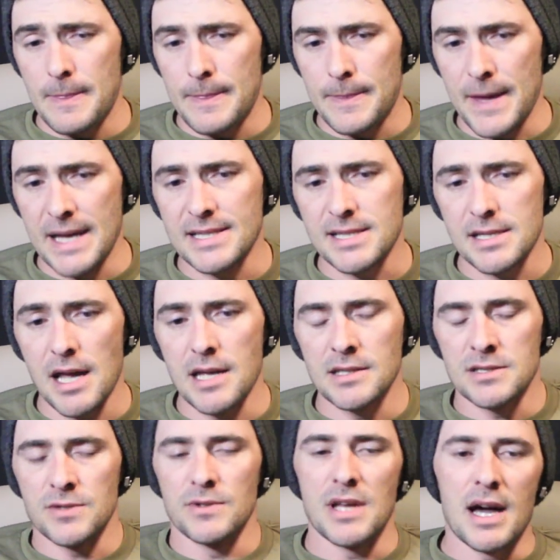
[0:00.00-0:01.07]
they state
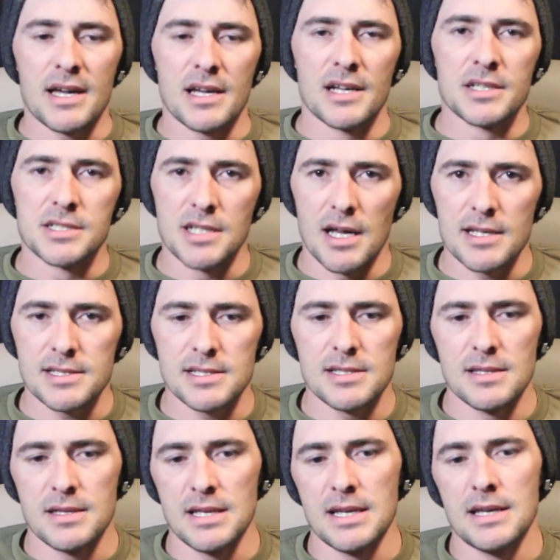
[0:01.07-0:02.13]
do not
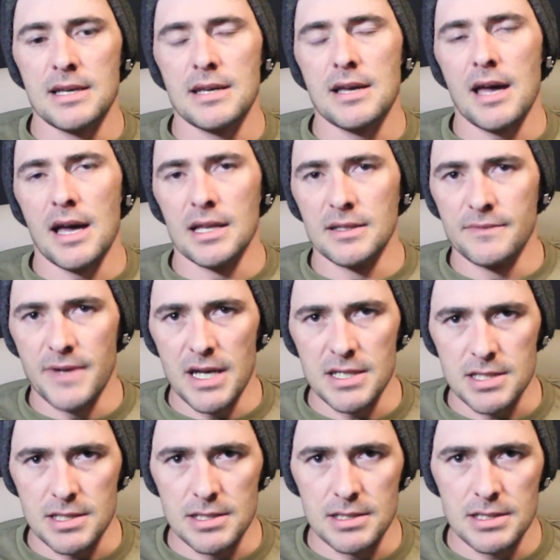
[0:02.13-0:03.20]
adjust the
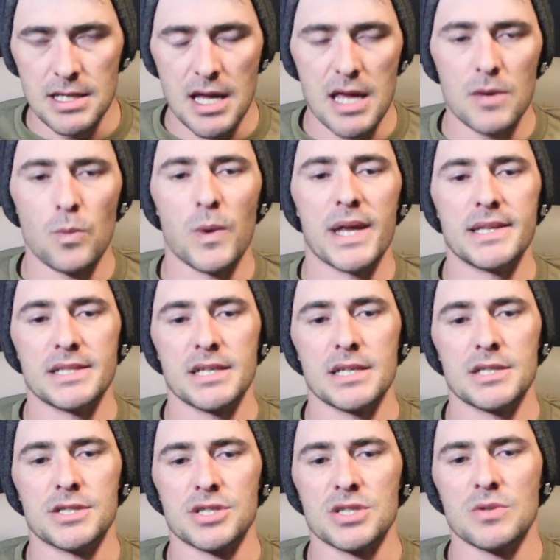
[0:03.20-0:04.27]
elevation and
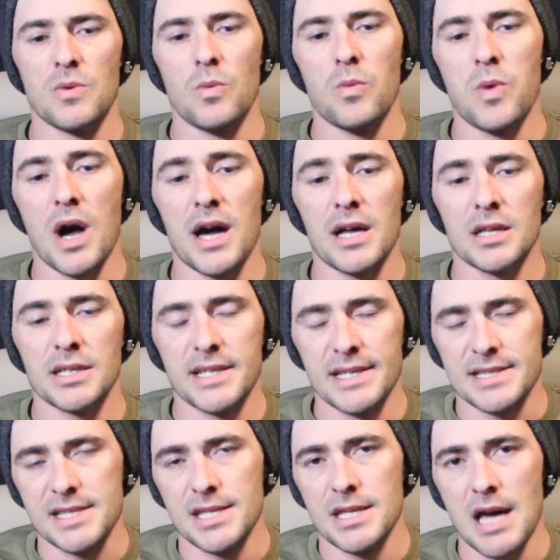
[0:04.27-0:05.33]
windage while
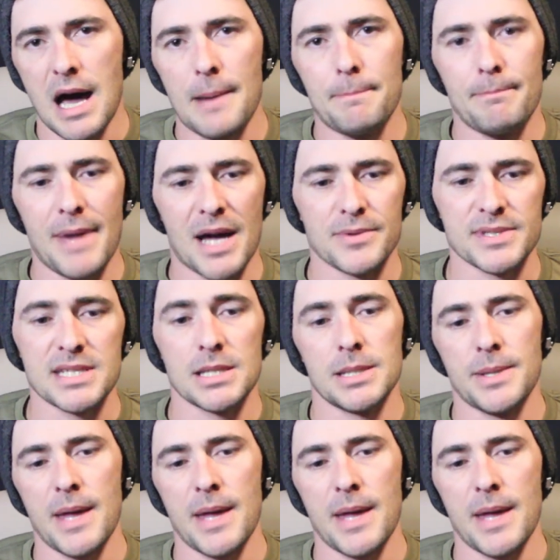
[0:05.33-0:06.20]
it's not mounted.